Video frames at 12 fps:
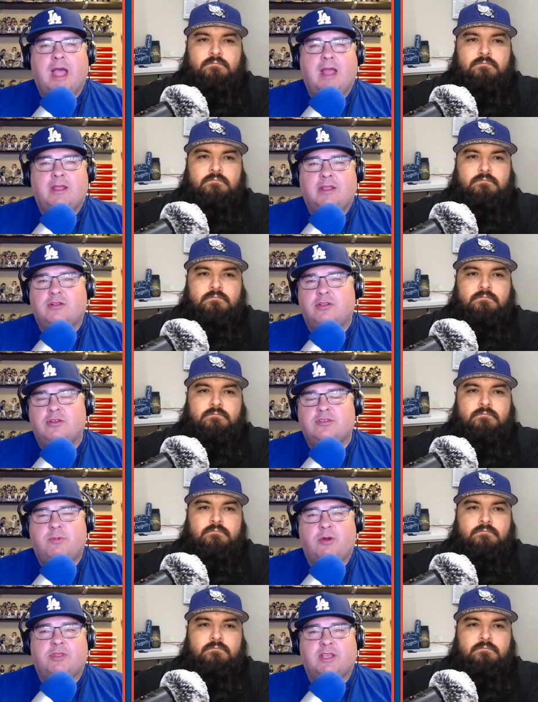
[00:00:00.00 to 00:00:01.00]
Speaker 1: that
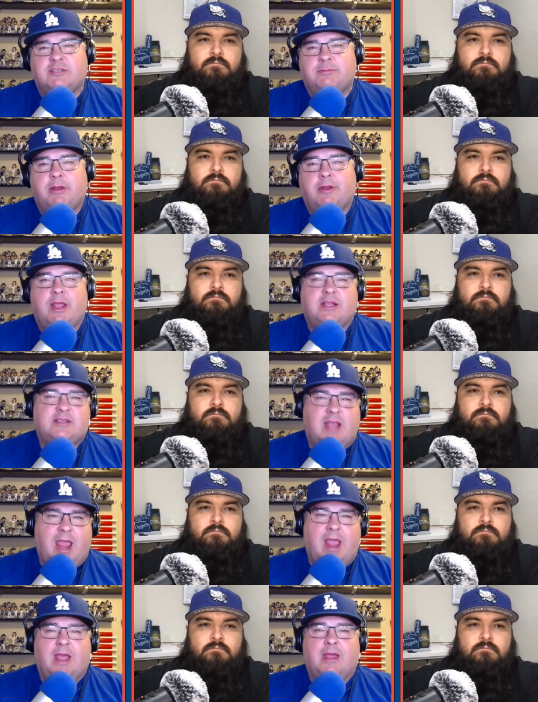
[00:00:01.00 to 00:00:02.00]
includes both experience
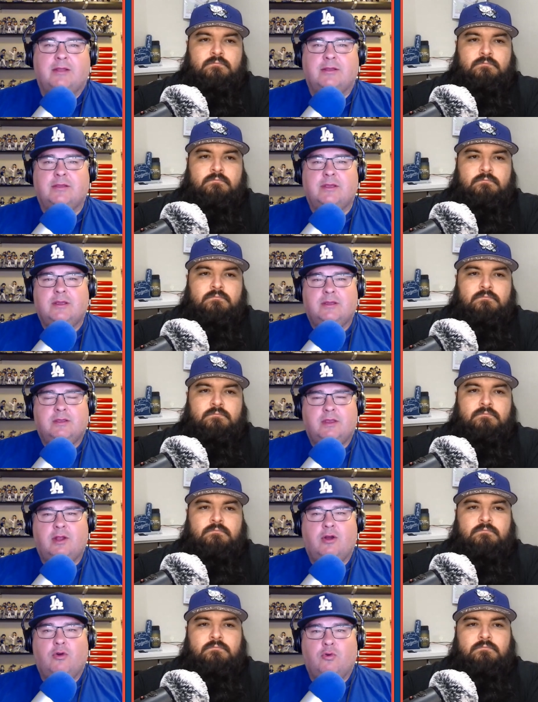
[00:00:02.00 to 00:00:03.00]
and
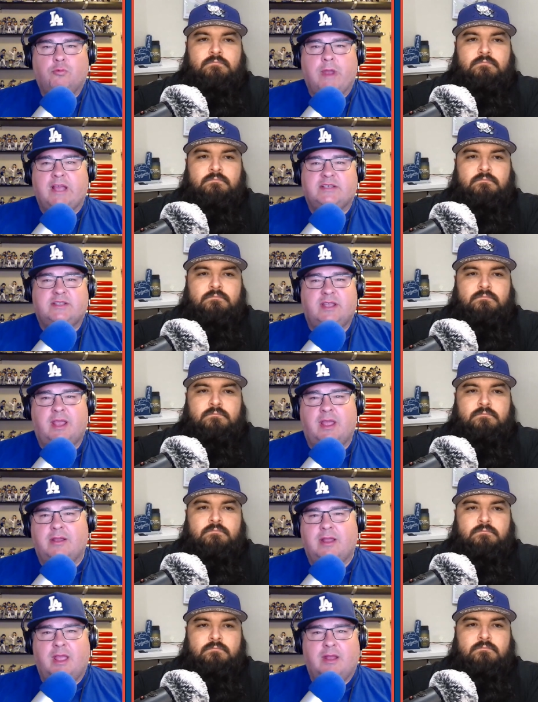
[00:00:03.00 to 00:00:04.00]
you know rest
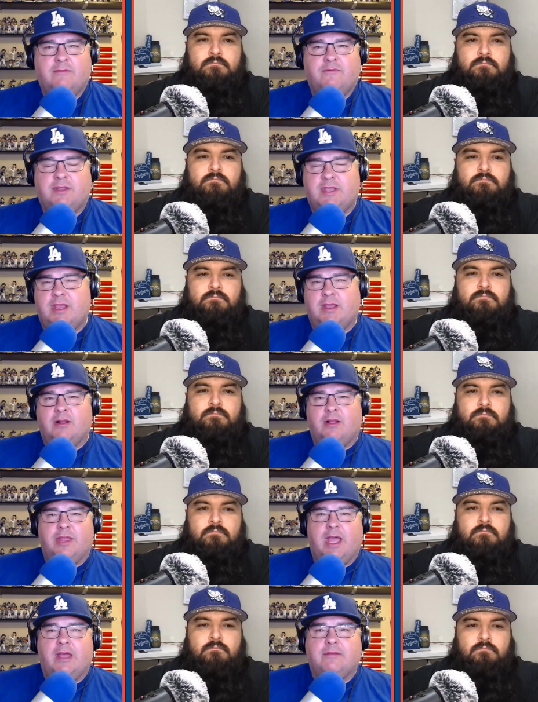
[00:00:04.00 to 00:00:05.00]
and and fatigue and
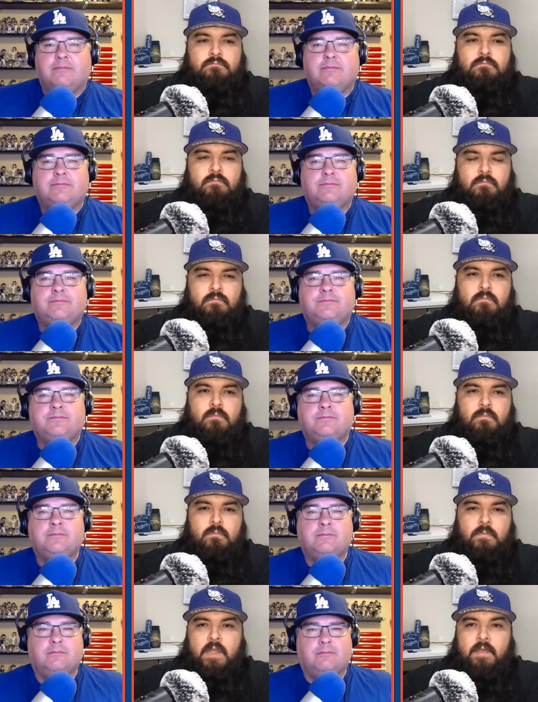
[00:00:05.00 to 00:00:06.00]
all that.
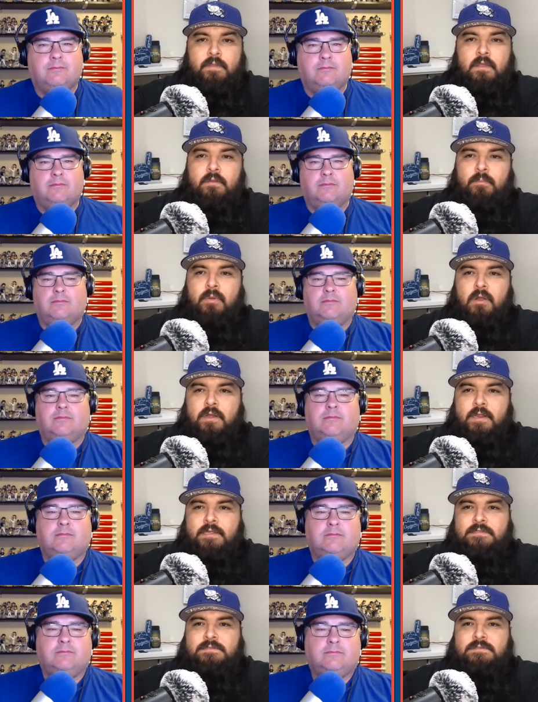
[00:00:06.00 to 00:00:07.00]
Speaker 2: Yeah, and the other part
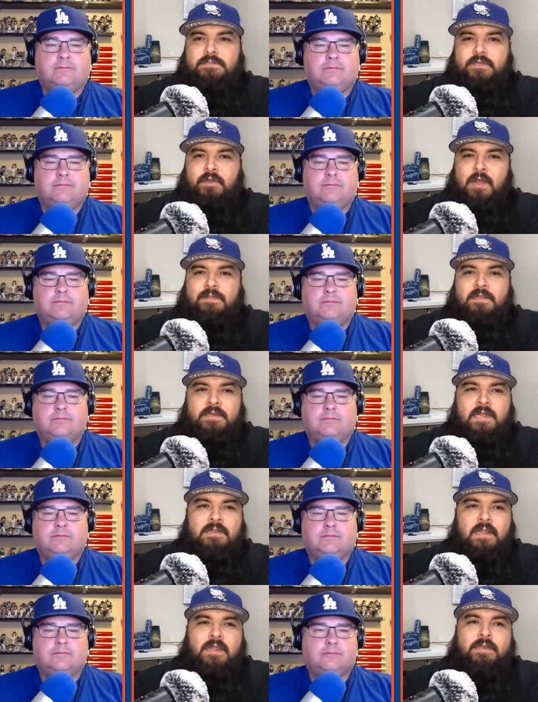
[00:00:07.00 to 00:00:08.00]
is you know at the
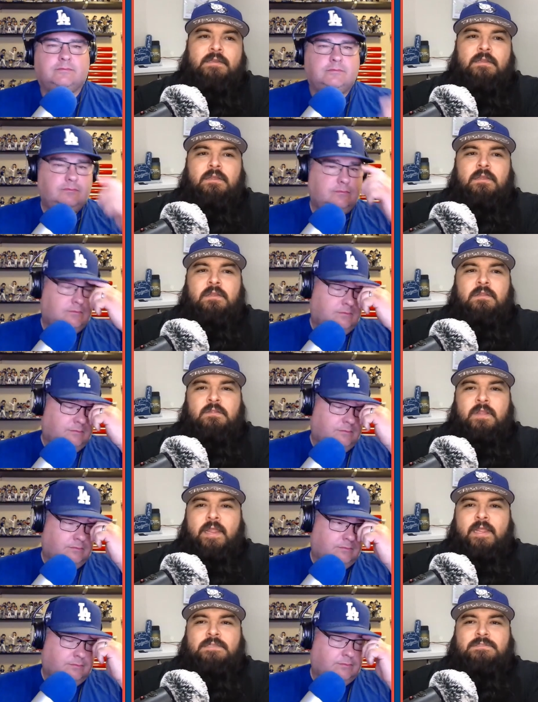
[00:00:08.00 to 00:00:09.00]
deadline
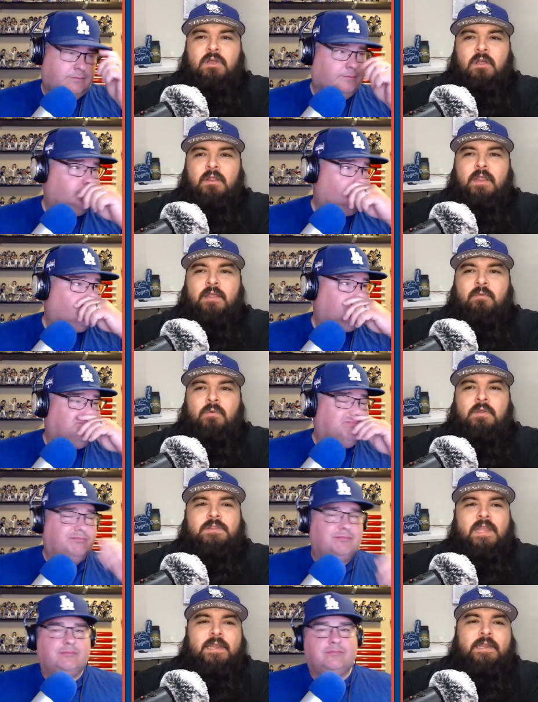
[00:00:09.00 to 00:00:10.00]
they can target
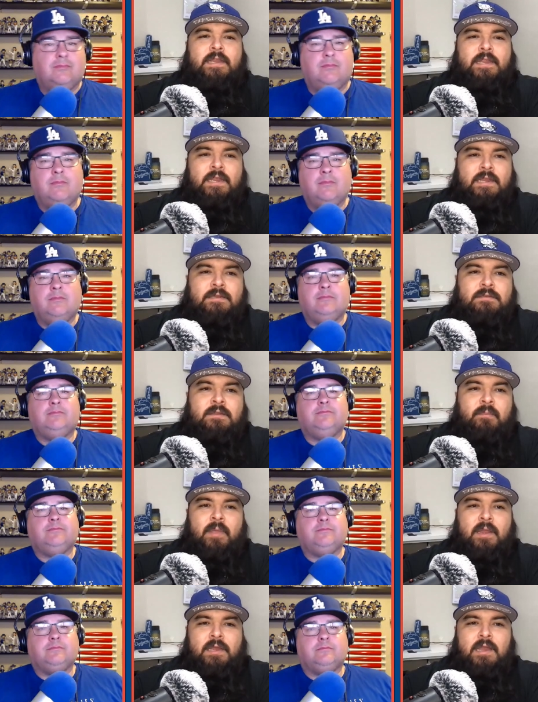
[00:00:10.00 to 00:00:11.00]
what they need
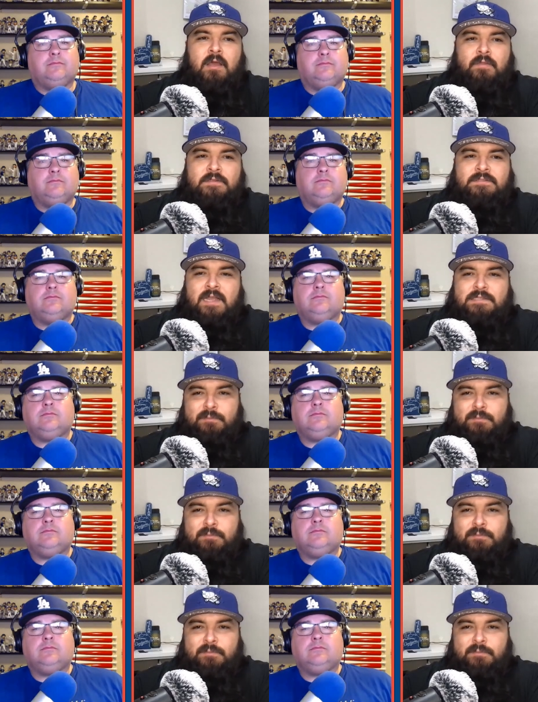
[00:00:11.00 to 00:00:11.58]
depending how these guys